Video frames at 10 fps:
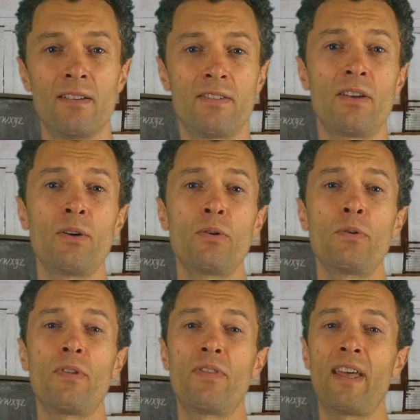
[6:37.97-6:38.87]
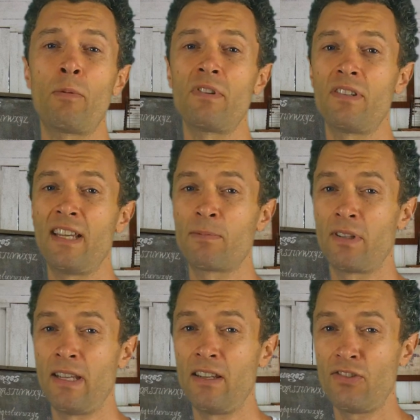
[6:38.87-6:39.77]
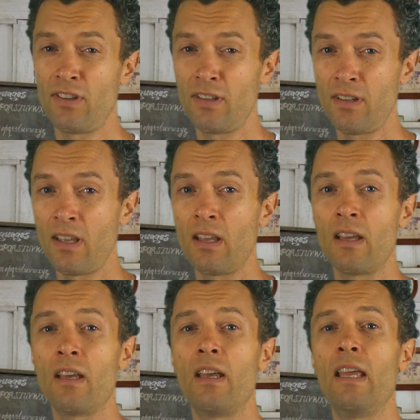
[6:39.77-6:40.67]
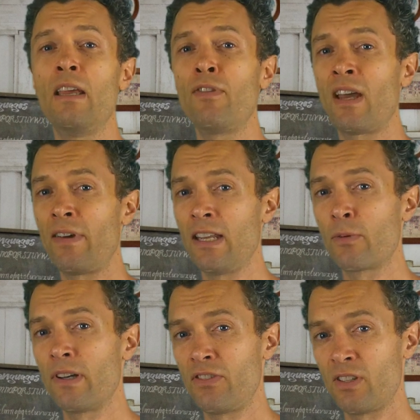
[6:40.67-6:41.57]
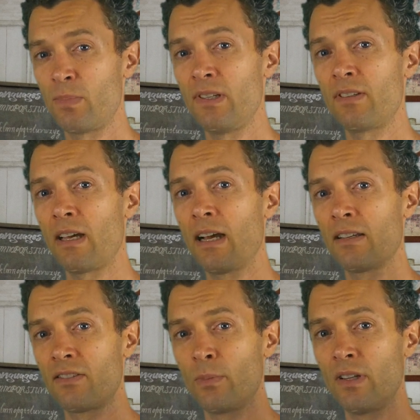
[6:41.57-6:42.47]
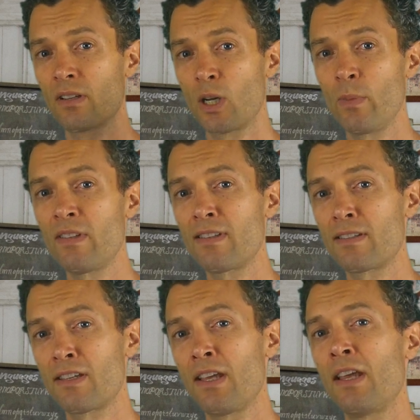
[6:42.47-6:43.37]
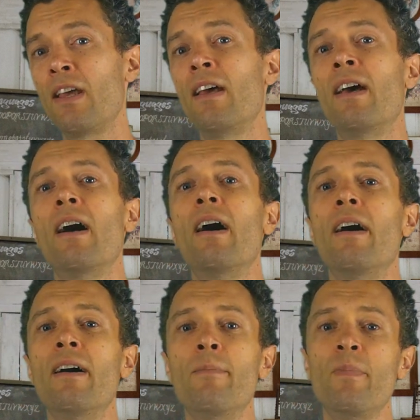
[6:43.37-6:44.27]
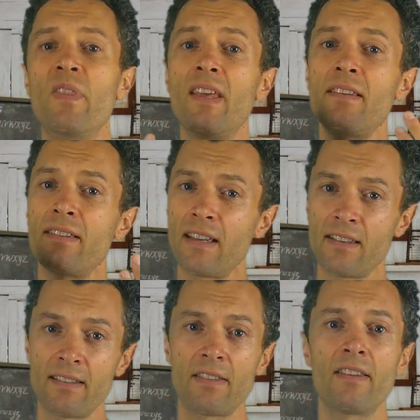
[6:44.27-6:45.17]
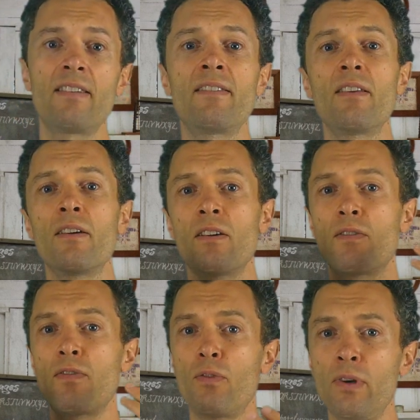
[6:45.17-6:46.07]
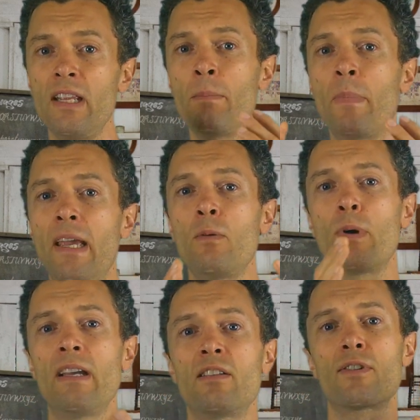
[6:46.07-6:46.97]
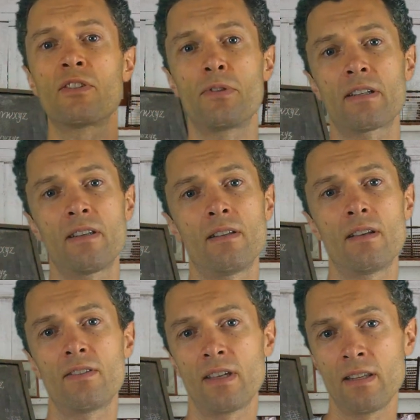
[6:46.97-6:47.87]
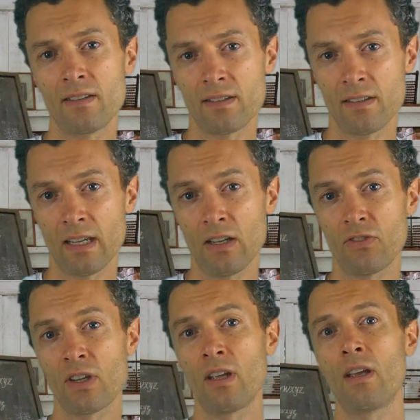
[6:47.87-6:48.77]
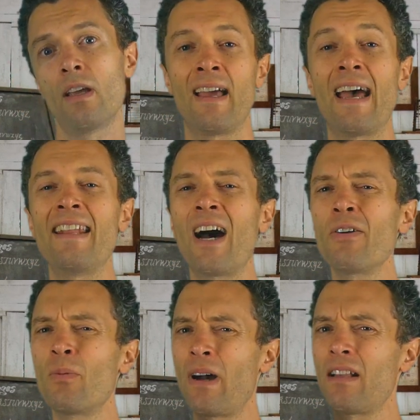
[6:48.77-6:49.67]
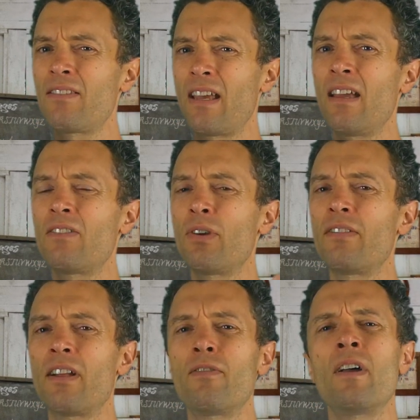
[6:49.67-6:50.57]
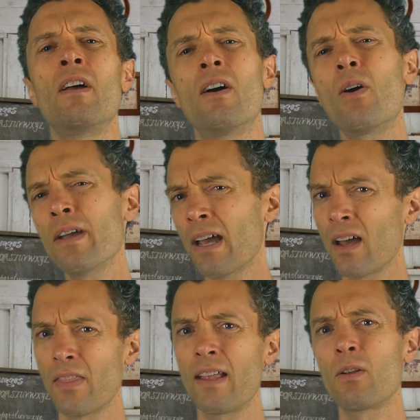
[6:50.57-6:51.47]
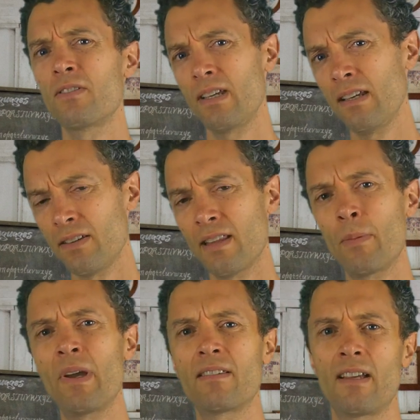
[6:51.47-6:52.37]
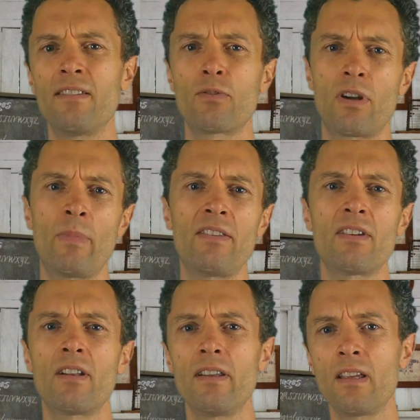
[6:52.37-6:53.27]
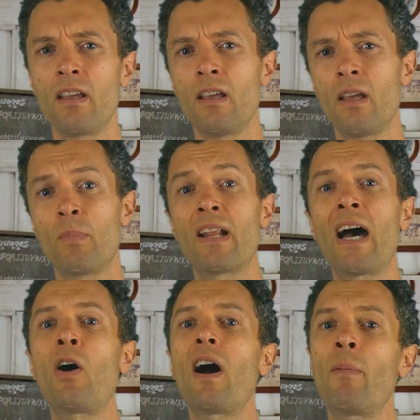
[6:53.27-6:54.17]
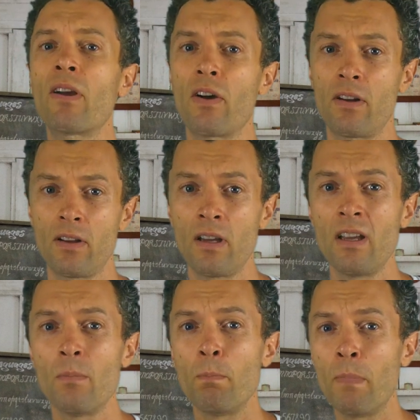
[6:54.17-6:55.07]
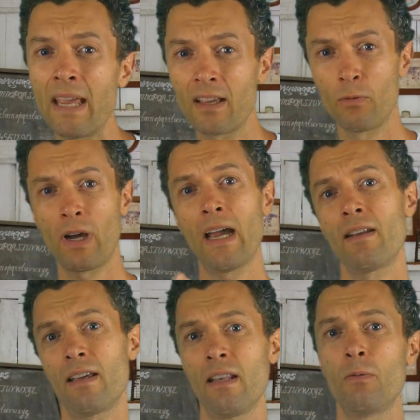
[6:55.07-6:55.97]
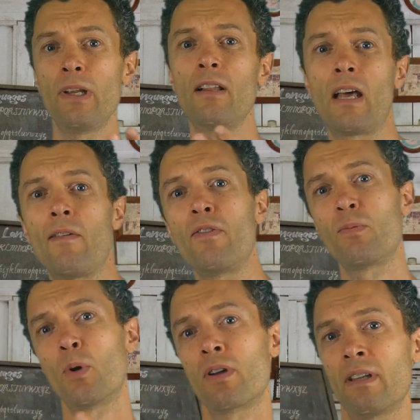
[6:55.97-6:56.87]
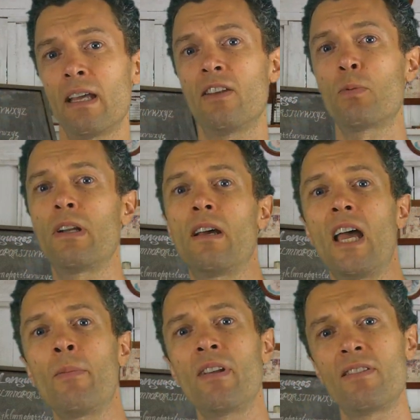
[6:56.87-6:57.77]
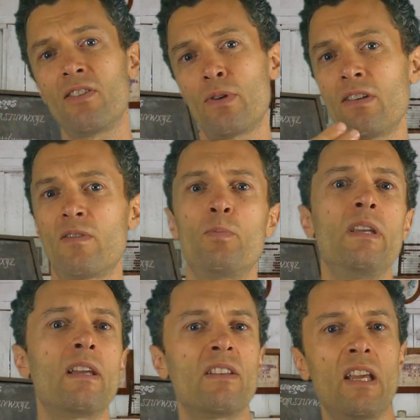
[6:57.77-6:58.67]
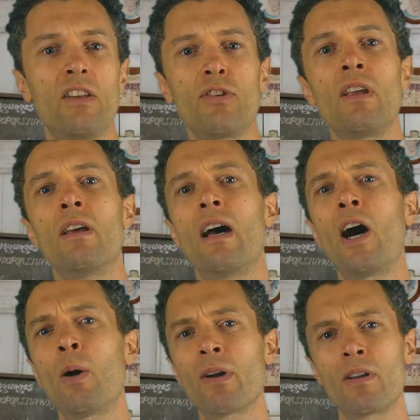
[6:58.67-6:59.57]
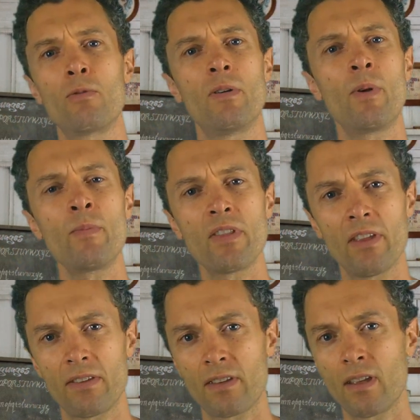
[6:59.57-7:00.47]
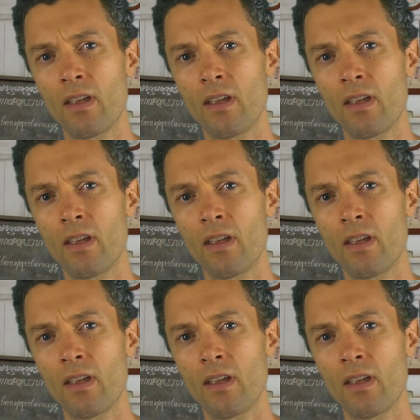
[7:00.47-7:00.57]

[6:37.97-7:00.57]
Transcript: So that was the explanation. If you have any questions, please ask them in the comments. This is, as I said, this is the three main ways of constructing sentences in Danish. And now you might say to yourself, oh yeah, that looks easy, that makes sense grammatically, but how am I gonna make it right in real life spoken Danish when I am in a situation of speaking Danish? How am I gonna remember this?